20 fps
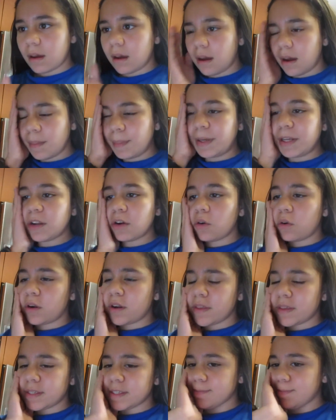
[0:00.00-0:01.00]
I'm gonna
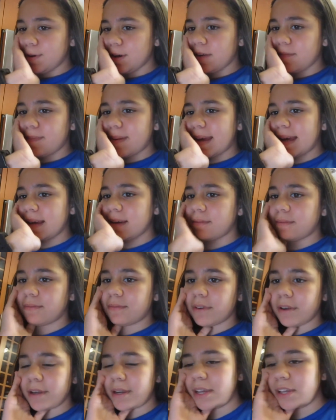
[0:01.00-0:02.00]
order this book bag
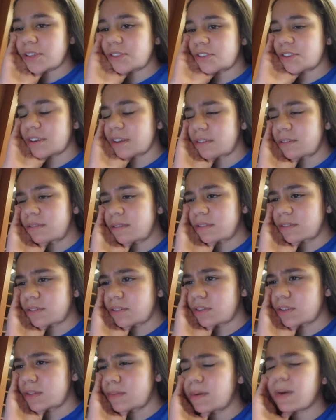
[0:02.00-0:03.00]
for next year. I know it's
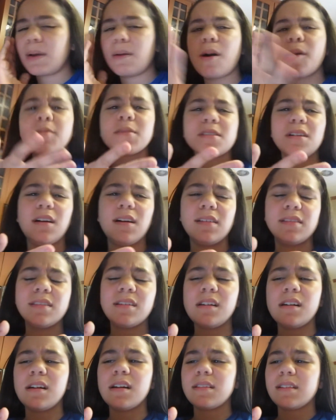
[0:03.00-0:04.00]
really, but my mom's
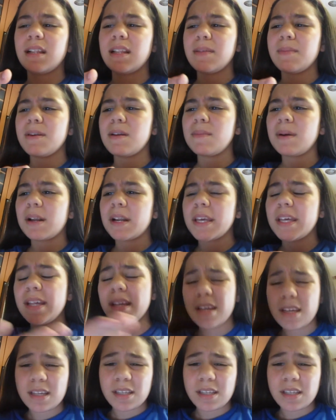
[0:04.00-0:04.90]
telling me about it.